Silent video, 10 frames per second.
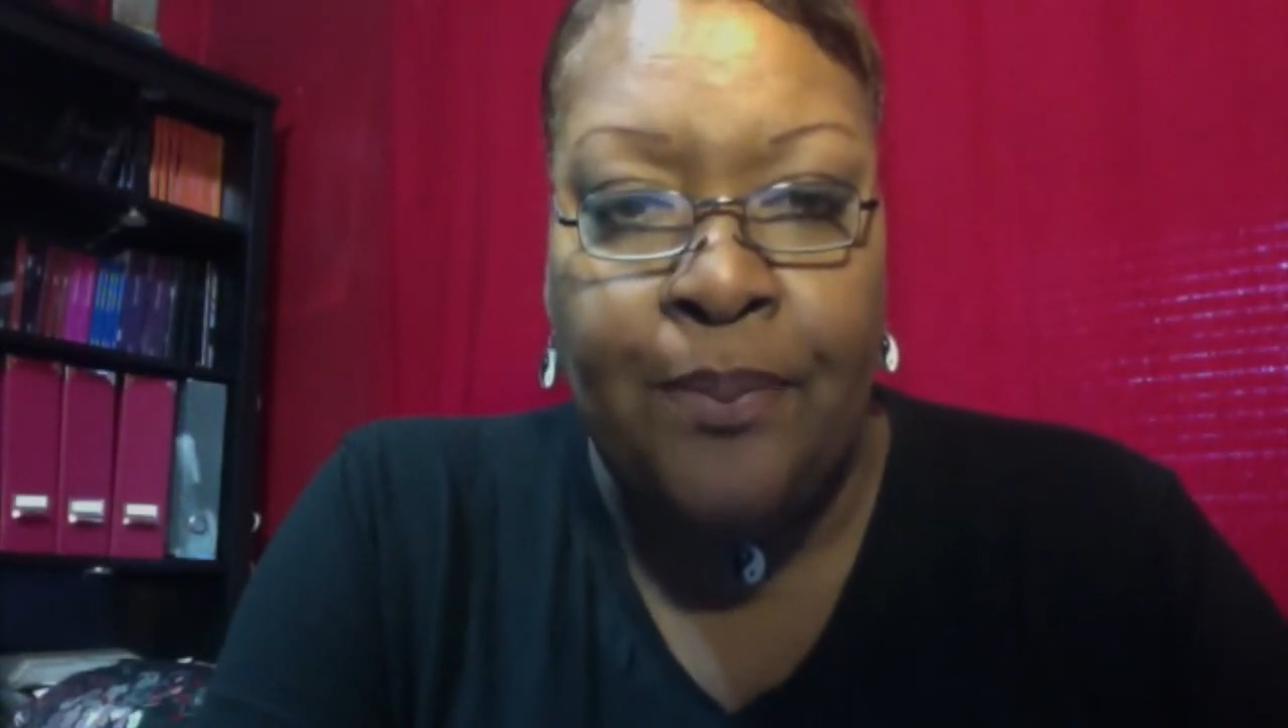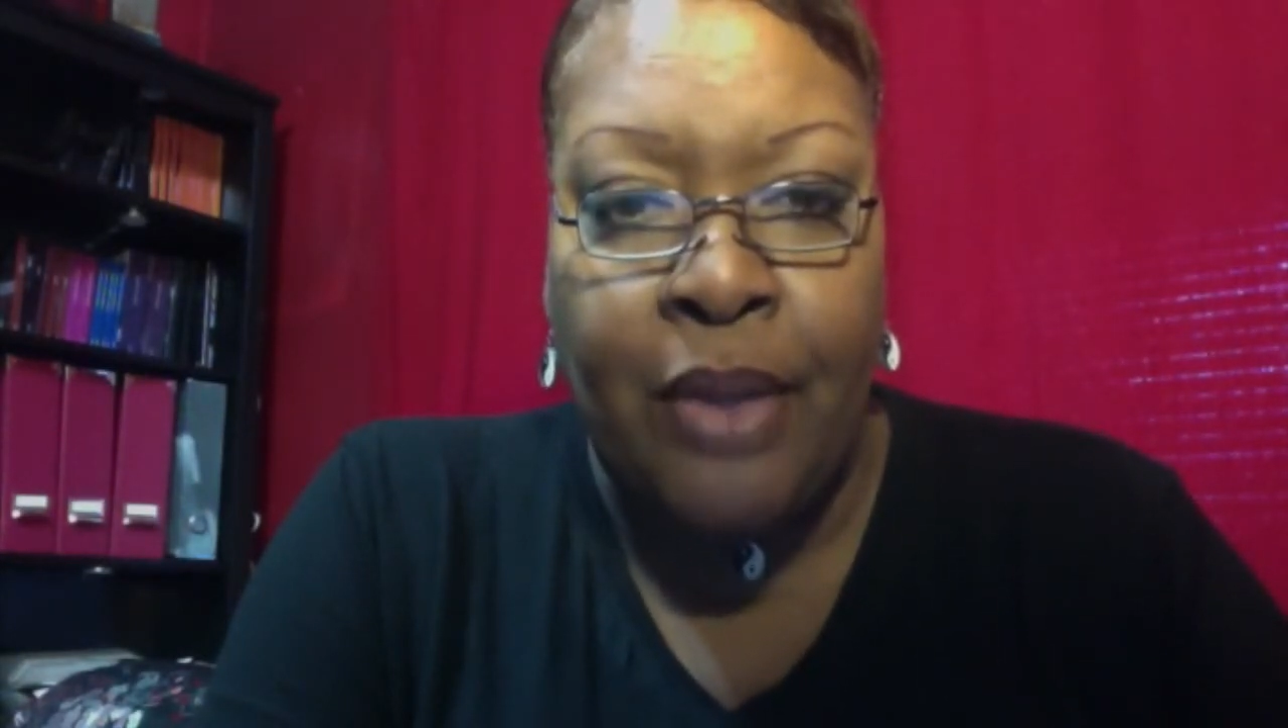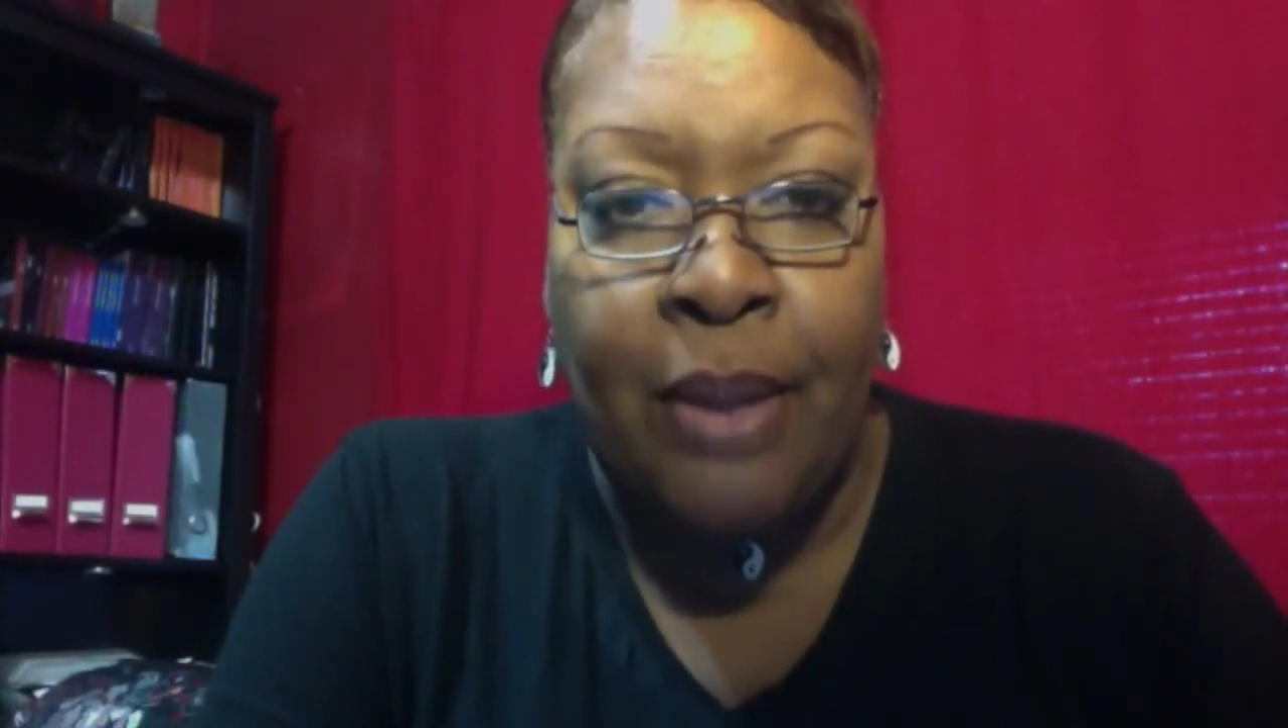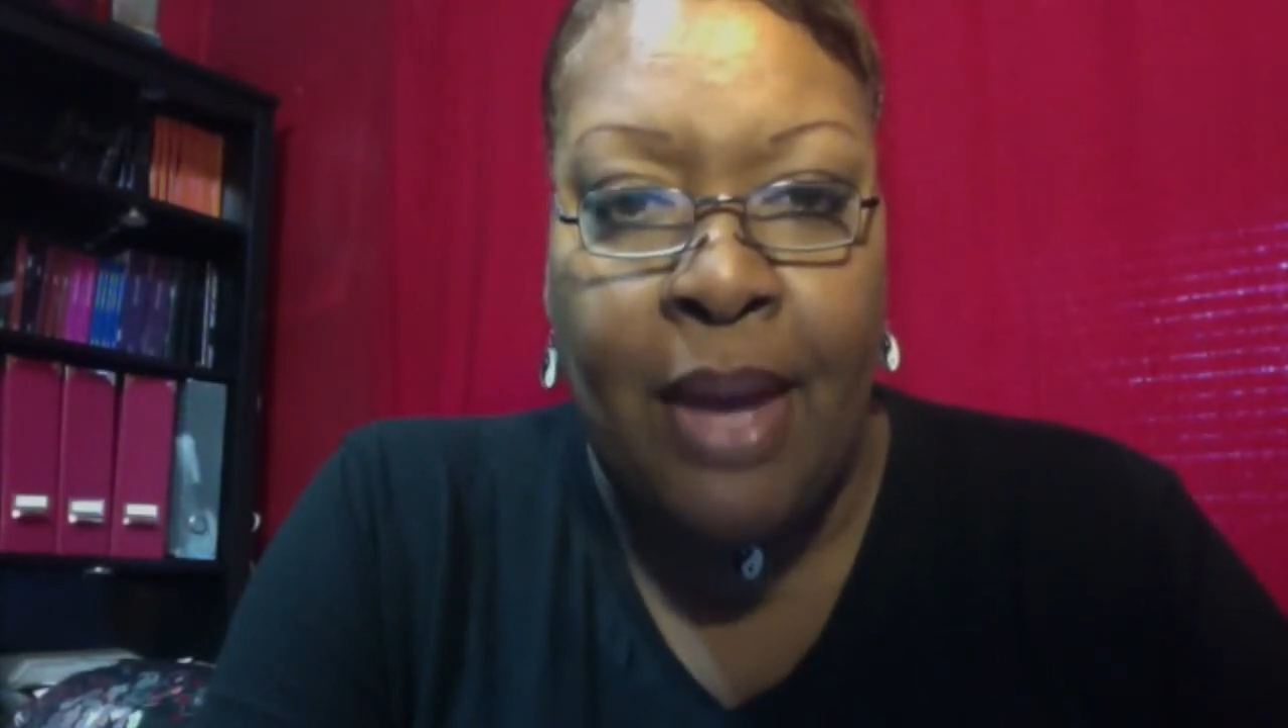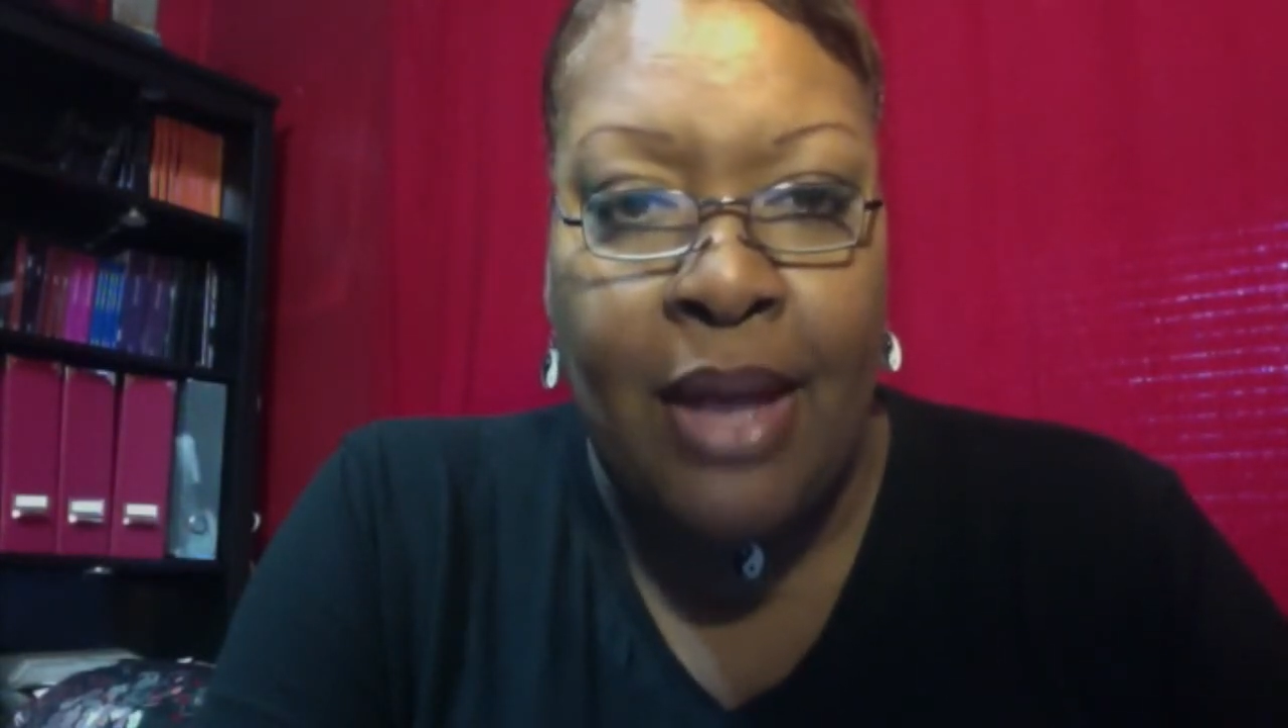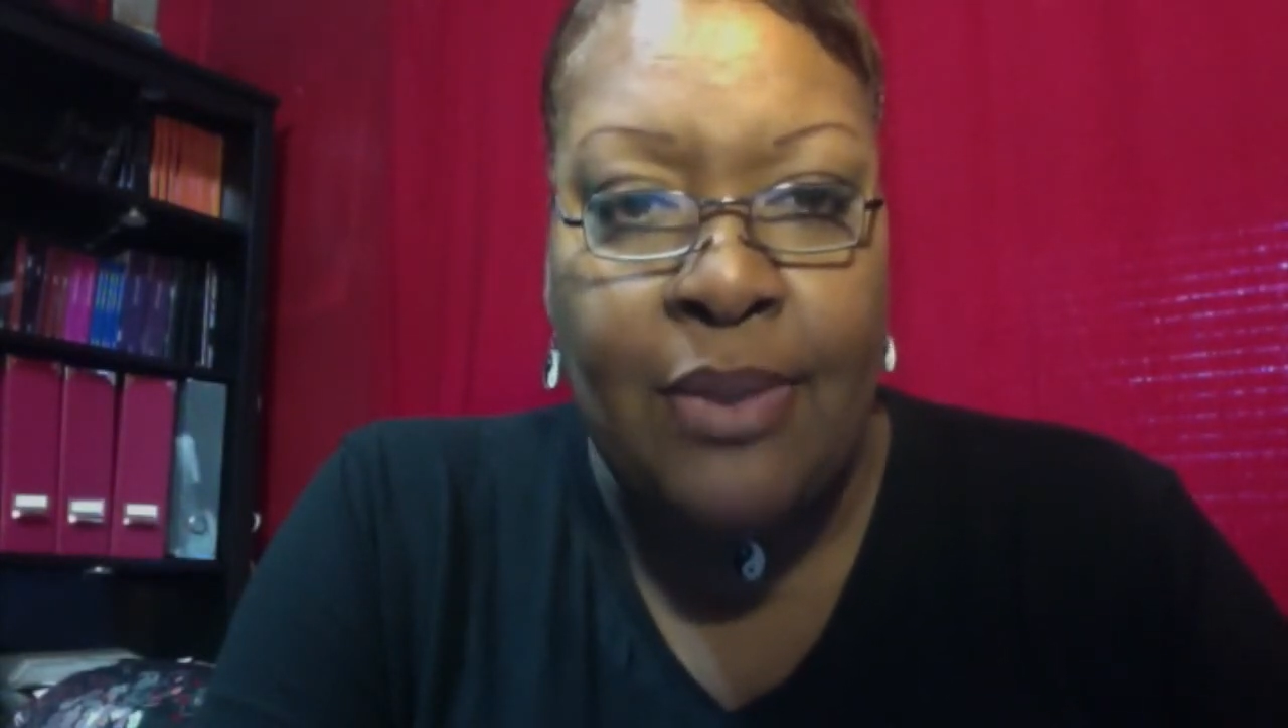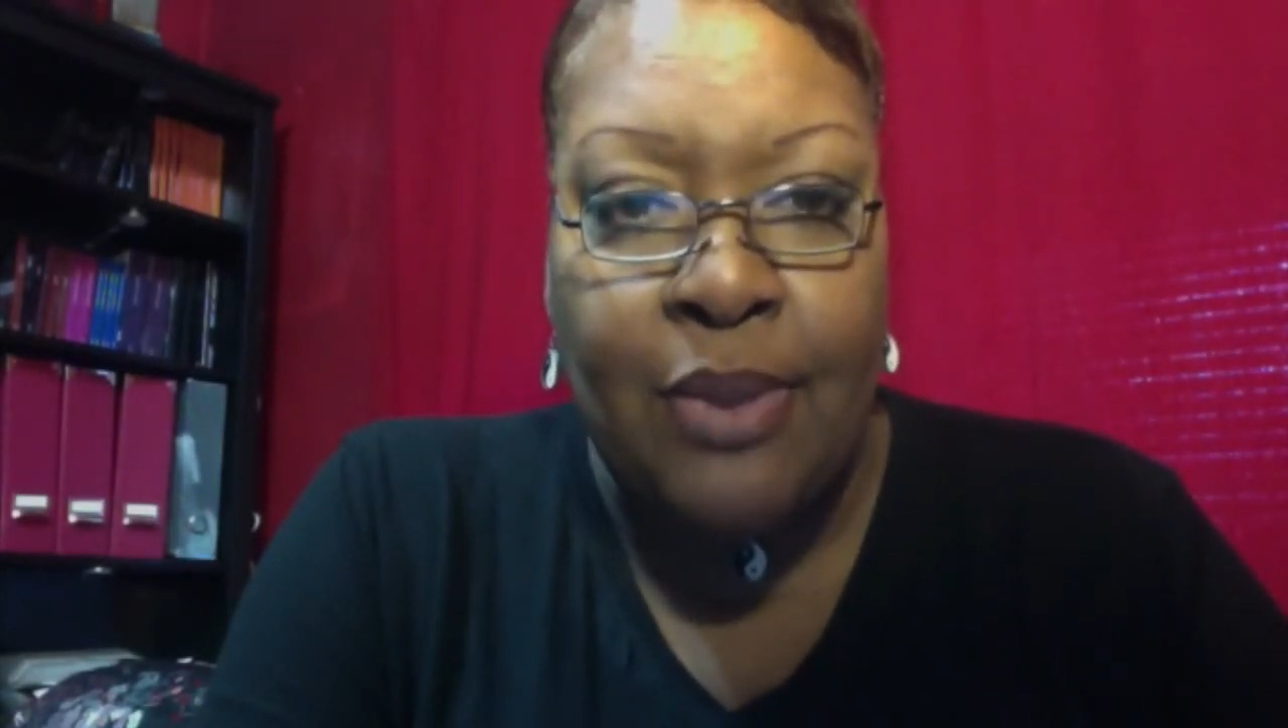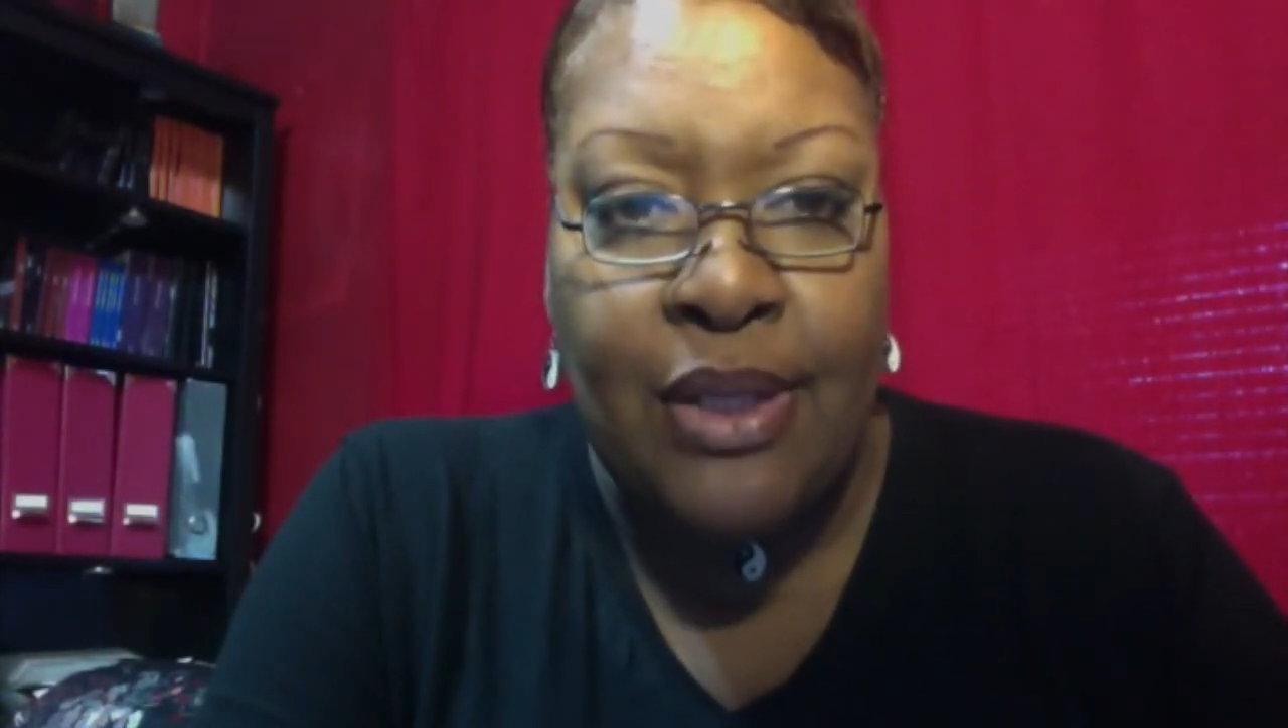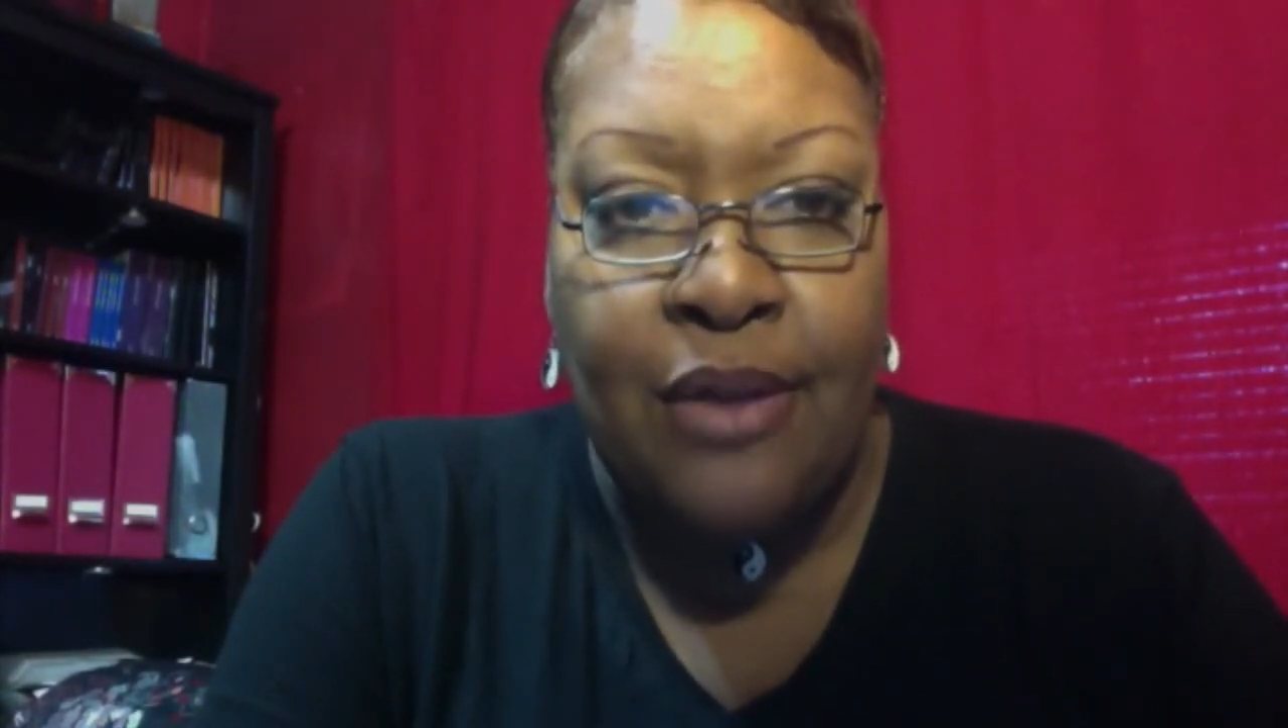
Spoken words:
Max wasn't